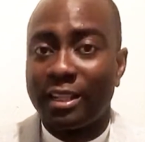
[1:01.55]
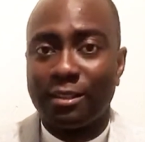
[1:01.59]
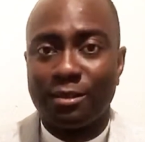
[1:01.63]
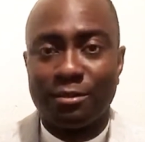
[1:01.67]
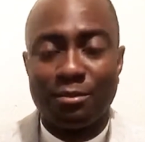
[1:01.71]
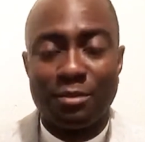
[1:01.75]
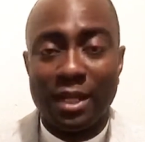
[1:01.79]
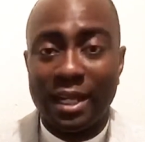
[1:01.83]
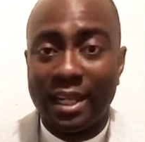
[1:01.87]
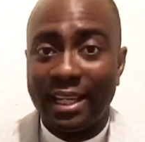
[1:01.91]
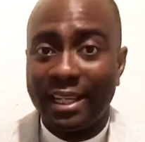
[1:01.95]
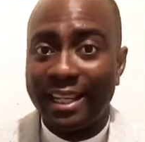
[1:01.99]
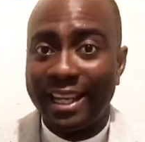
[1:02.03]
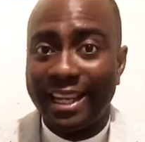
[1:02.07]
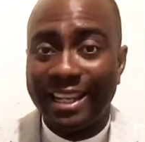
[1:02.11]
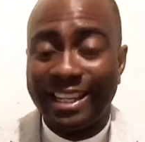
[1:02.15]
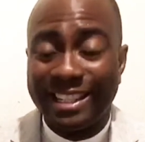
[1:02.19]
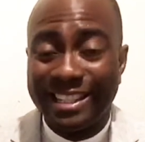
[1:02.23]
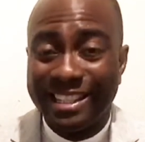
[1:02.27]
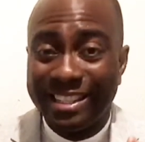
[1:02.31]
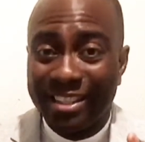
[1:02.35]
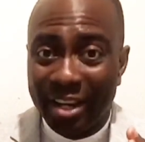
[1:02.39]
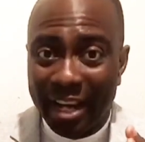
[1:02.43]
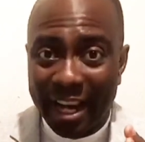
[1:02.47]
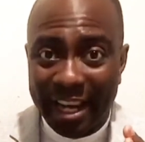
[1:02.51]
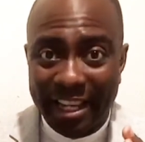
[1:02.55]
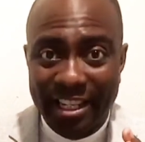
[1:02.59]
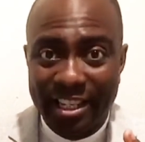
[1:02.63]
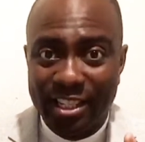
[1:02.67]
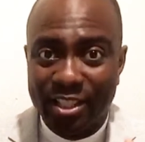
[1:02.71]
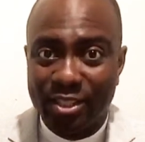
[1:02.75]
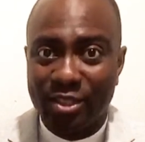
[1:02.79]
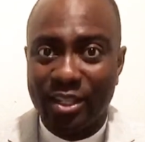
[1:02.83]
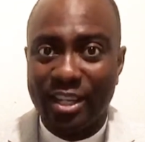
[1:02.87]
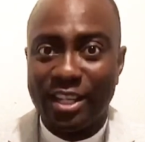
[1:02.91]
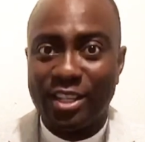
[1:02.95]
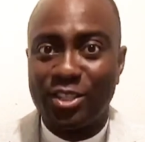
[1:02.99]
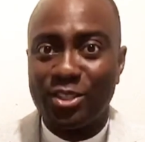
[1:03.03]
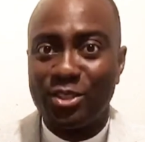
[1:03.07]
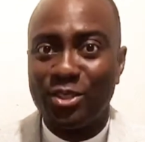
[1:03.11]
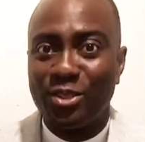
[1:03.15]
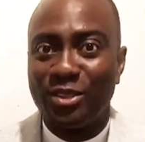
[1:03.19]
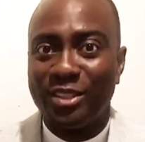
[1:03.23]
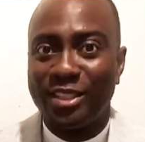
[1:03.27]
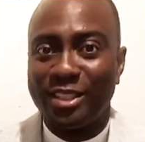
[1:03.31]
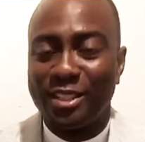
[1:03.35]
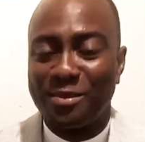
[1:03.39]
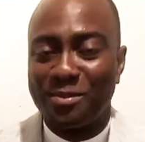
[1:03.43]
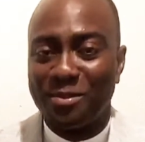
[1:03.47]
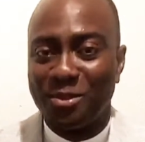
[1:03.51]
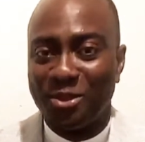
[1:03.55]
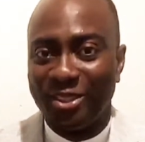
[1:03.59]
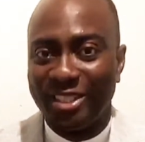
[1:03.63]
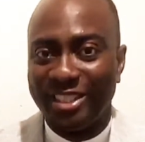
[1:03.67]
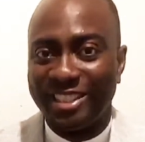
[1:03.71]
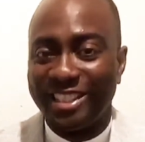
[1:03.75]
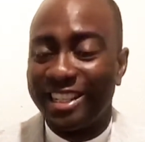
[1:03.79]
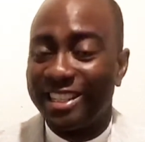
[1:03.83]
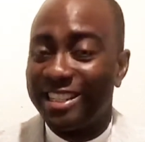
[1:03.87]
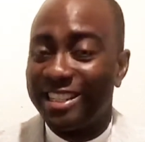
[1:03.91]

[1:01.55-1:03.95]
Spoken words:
Man, I need to let you know this morning that